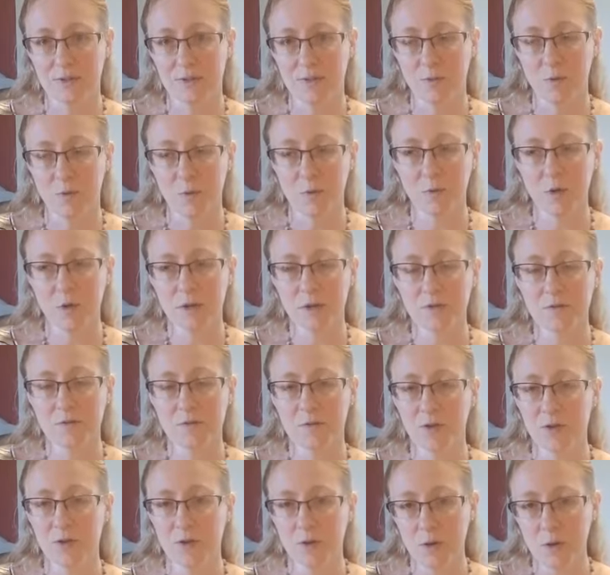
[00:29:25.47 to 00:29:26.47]
what works for
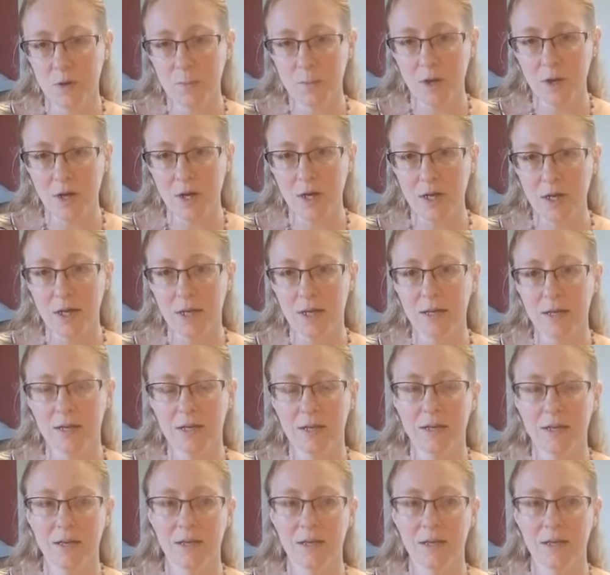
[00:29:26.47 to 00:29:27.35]
your body.